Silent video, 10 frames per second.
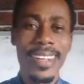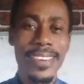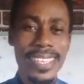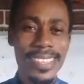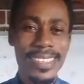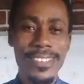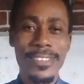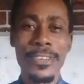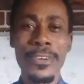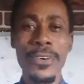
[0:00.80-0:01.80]
Greetings
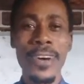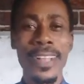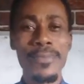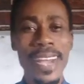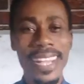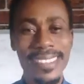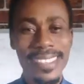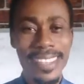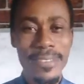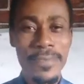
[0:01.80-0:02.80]
to you all, my
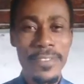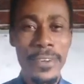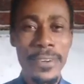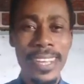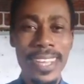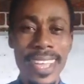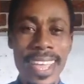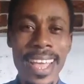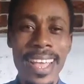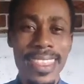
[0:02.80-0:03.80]
esteemed viewer.
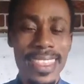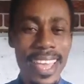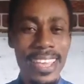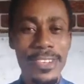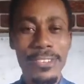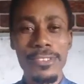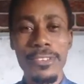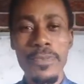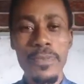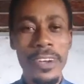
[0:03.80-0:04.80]
Thank you
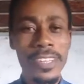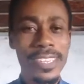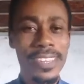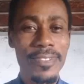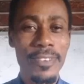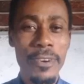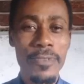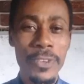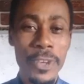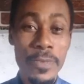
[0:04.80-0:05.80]
so much for
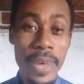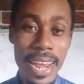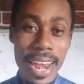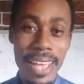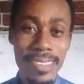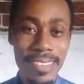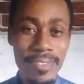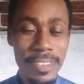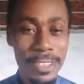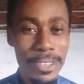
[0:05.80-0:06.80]
viewing my
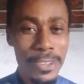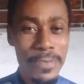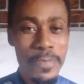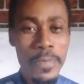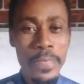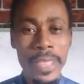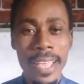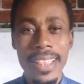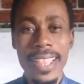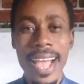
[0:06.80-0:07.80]
last video.
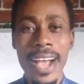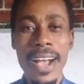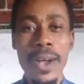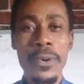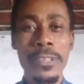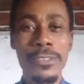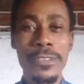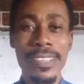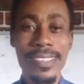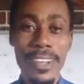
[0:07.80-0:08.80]
Now I want
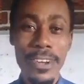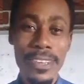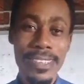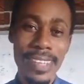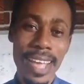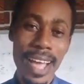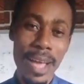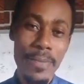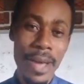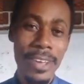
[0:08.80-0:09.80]
to discuss
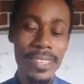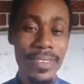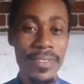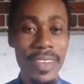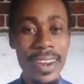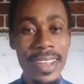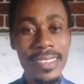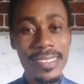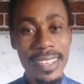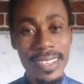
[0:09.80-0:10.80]
about a
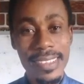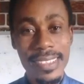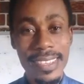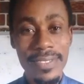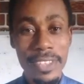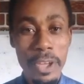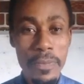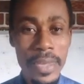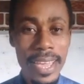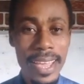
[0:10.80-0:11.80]
very sensitive
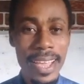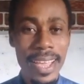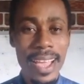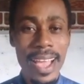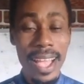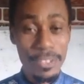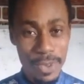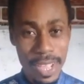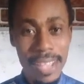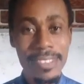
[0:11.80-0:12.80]
topic as
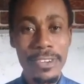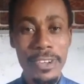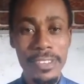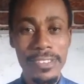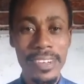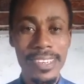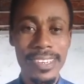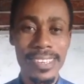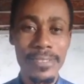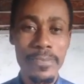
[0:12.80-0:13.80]
regards to
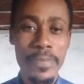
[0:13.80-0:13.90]
construction.